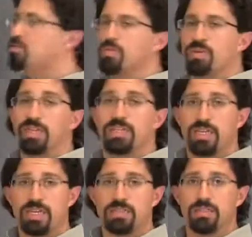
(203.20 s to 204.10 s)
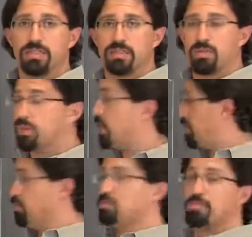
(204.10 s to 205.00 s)
so what I need, what I
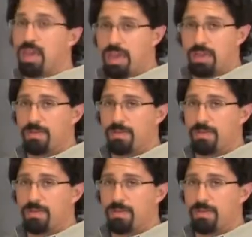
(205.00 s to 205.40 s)
can say,